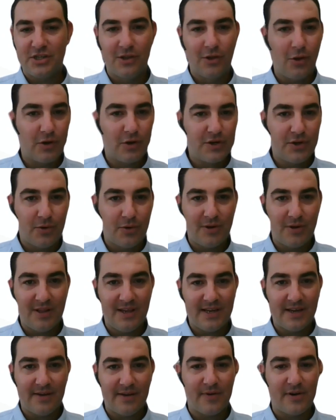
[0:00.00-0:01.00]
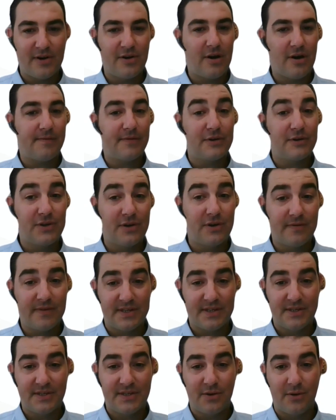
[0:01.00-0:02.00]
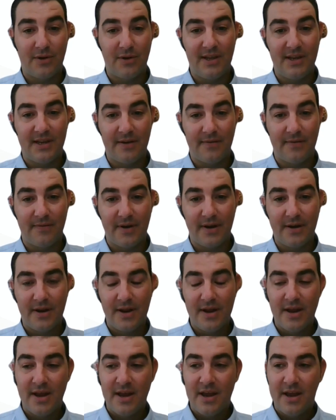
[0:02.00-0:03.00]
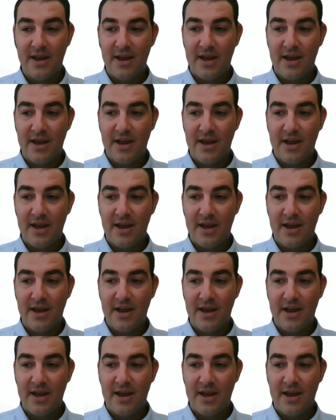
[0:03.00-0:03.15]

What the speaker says: and just look totally different and offer services totally different?